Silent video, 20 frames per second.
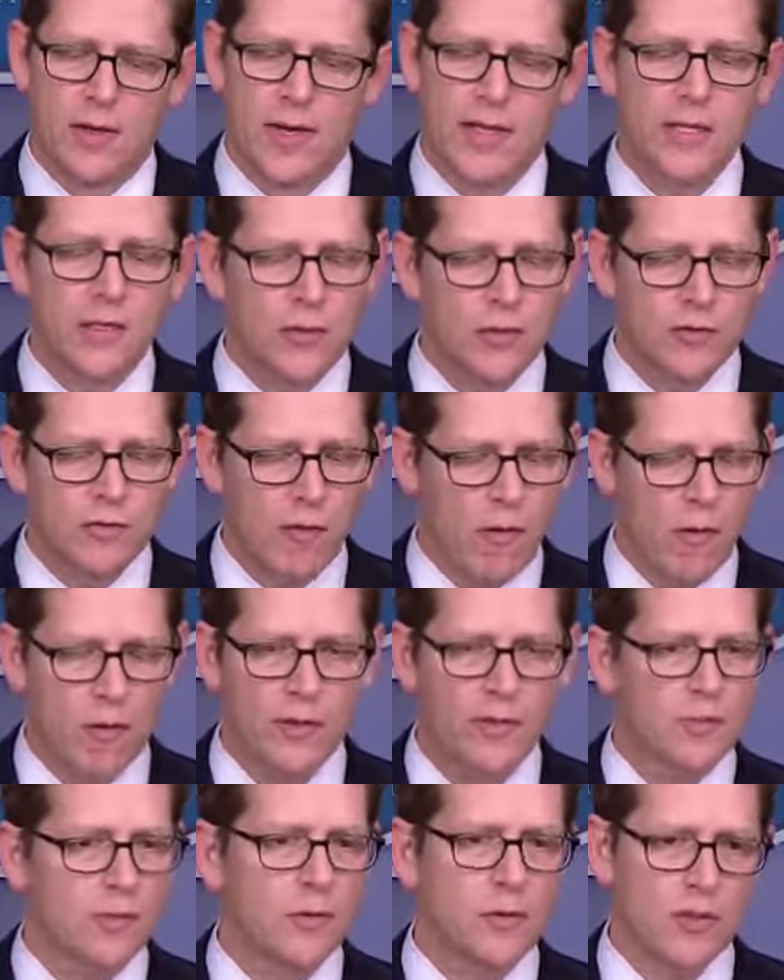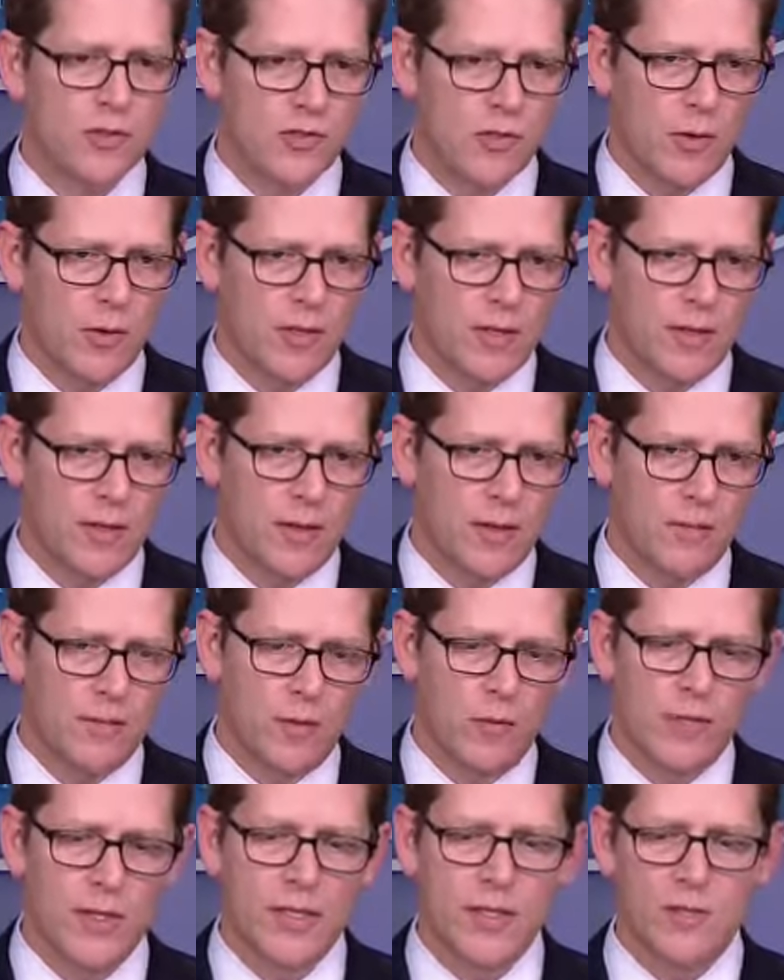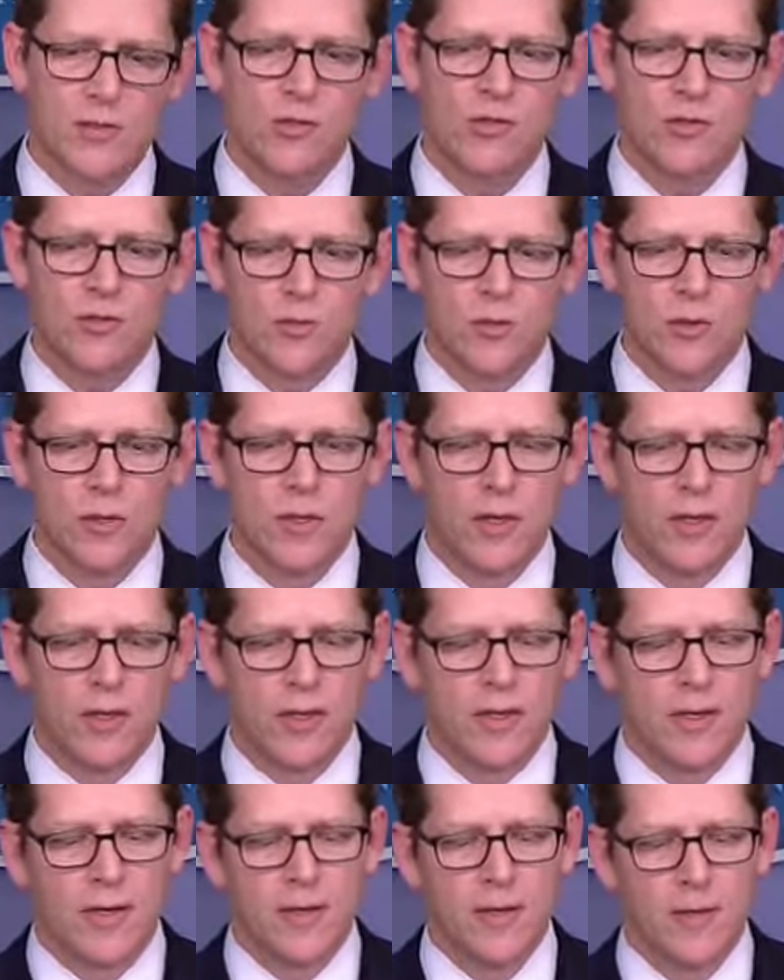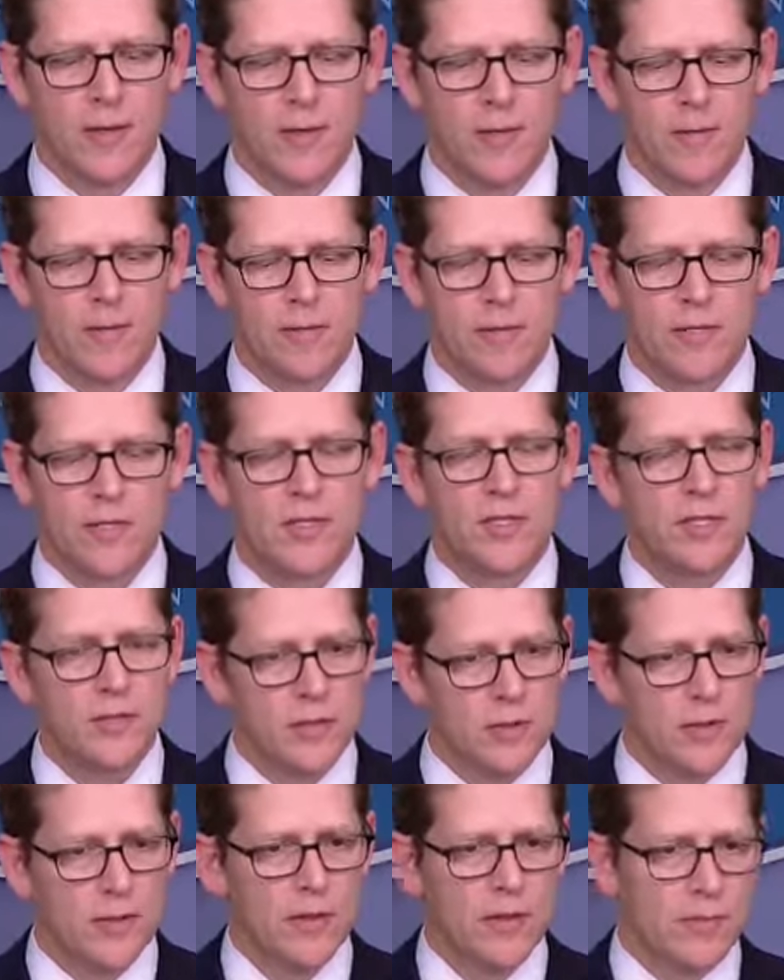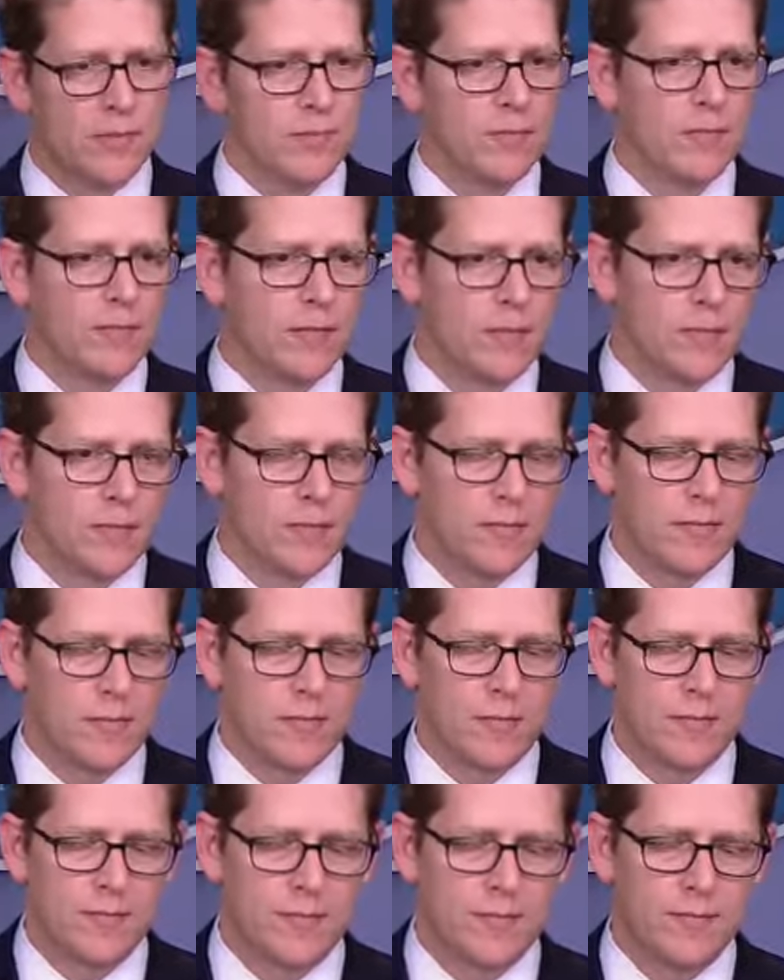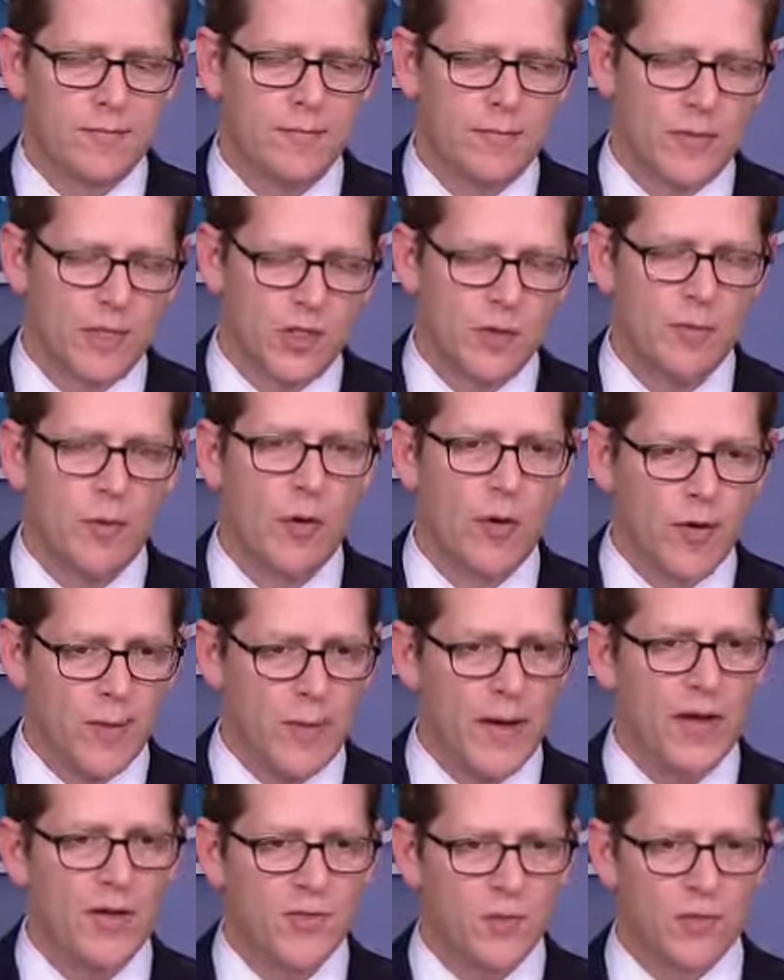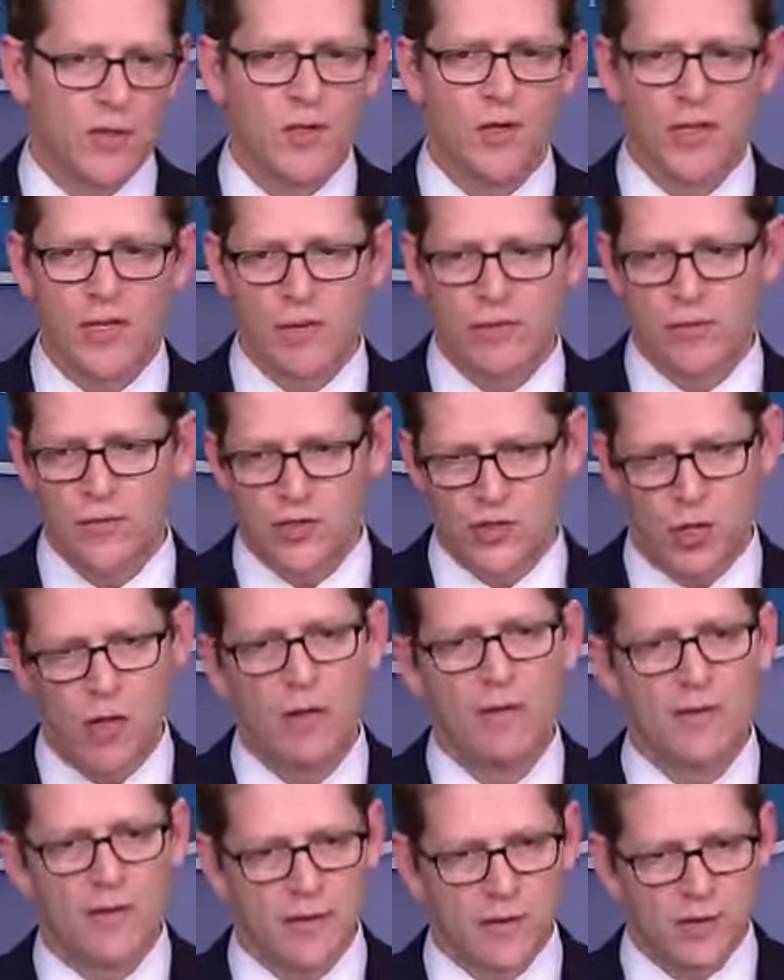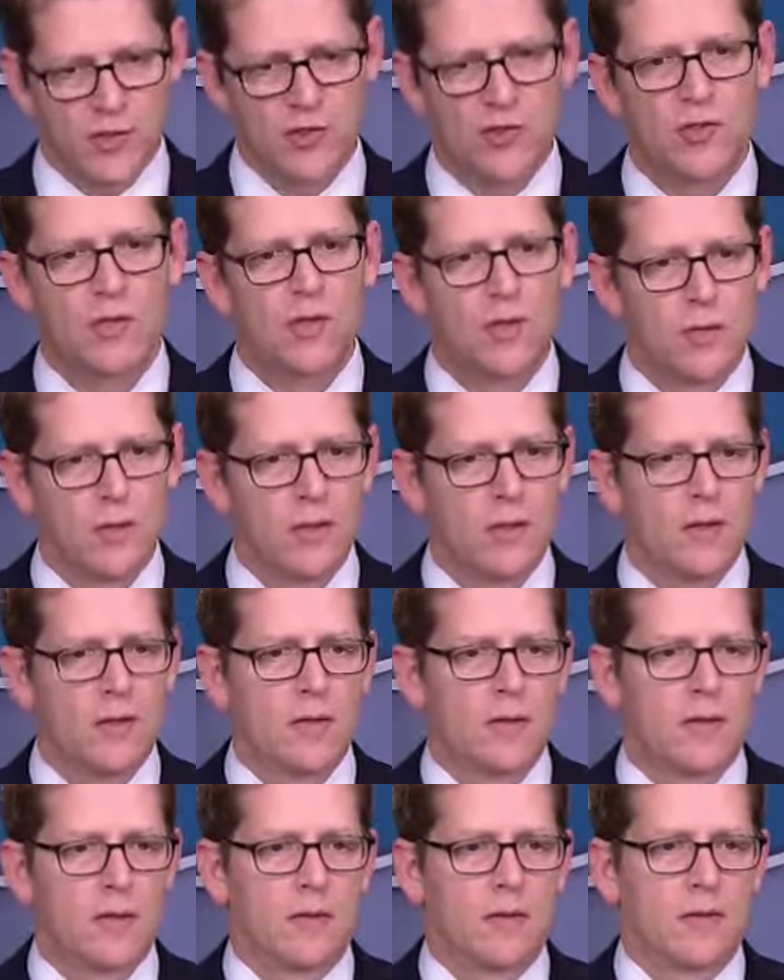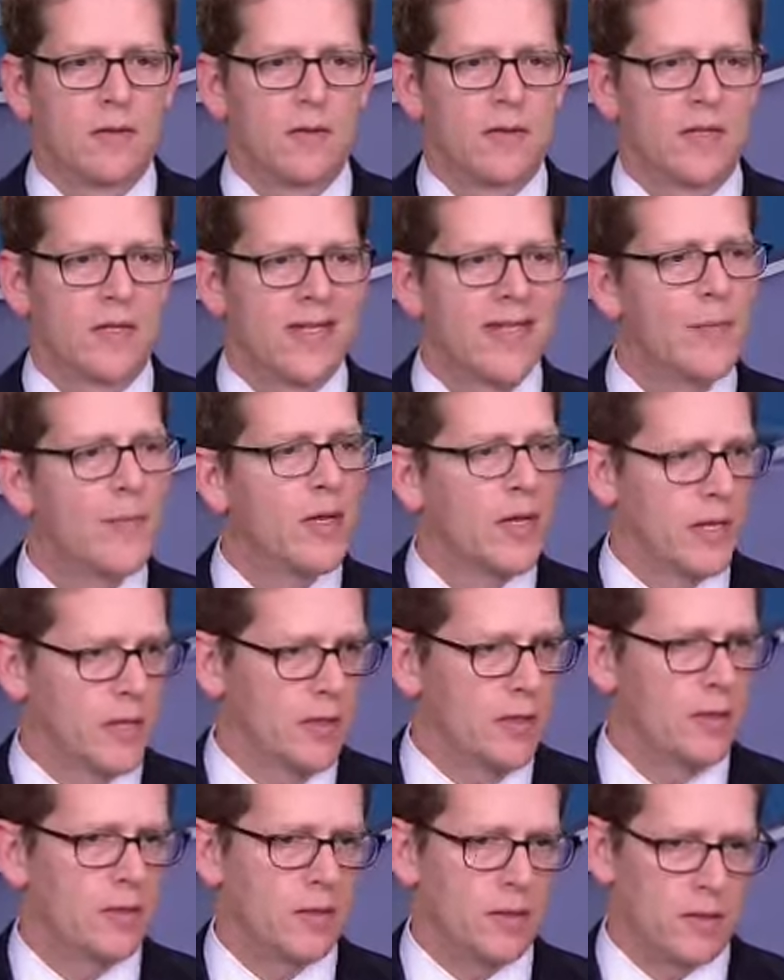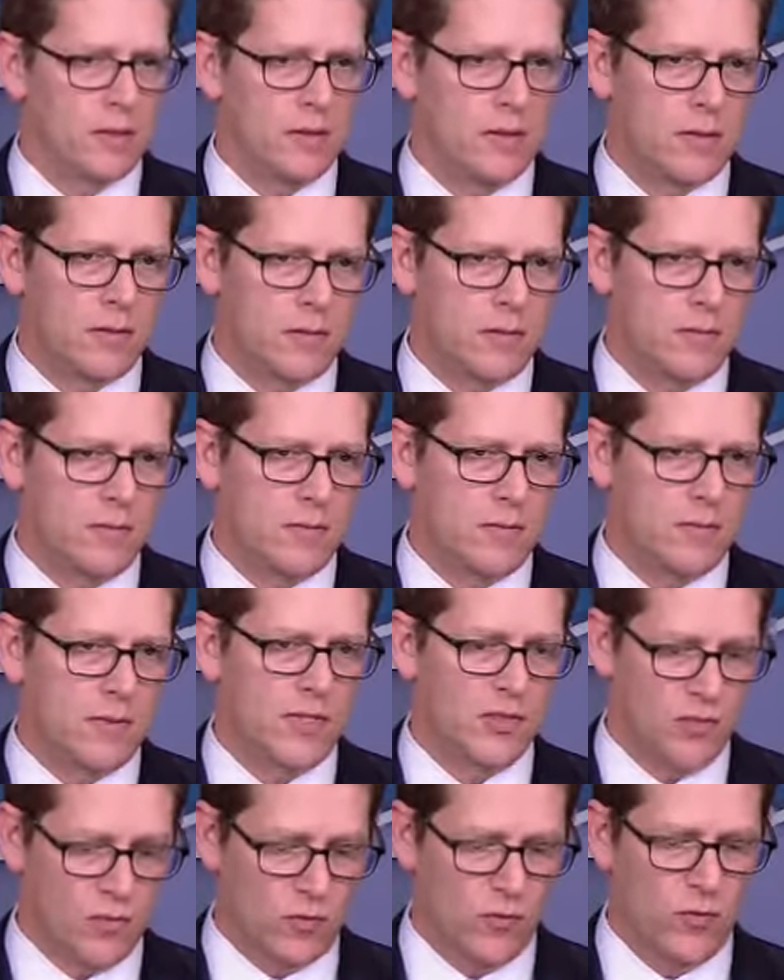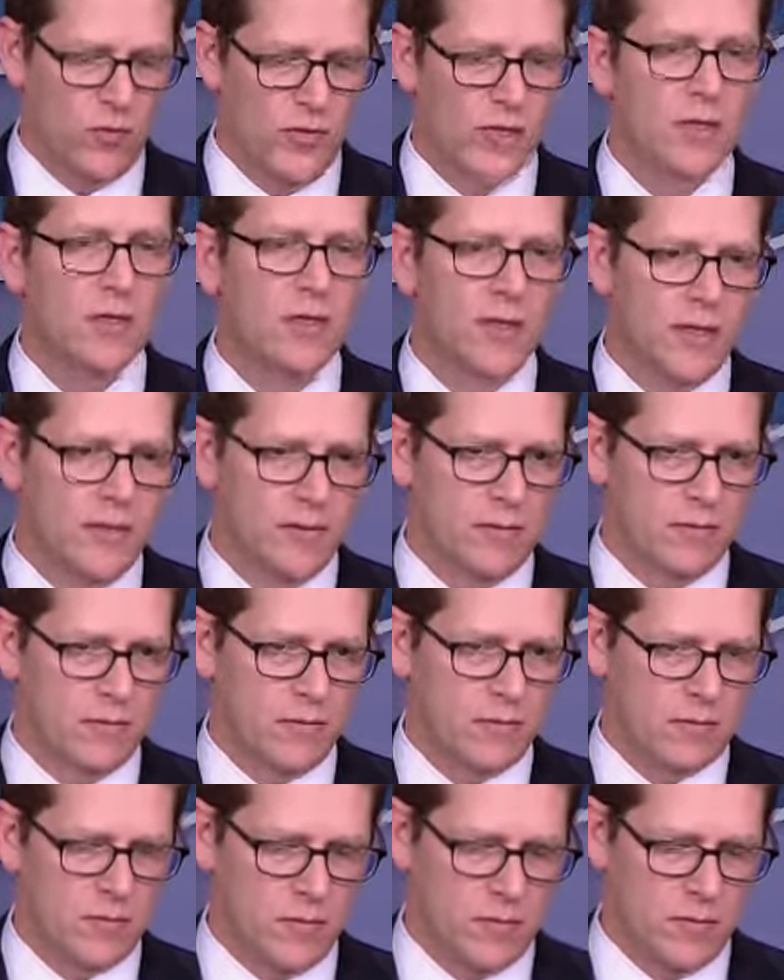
And he looks forward to doing so again. But we need to continue to explore the possibility of resolving this imminent, this real and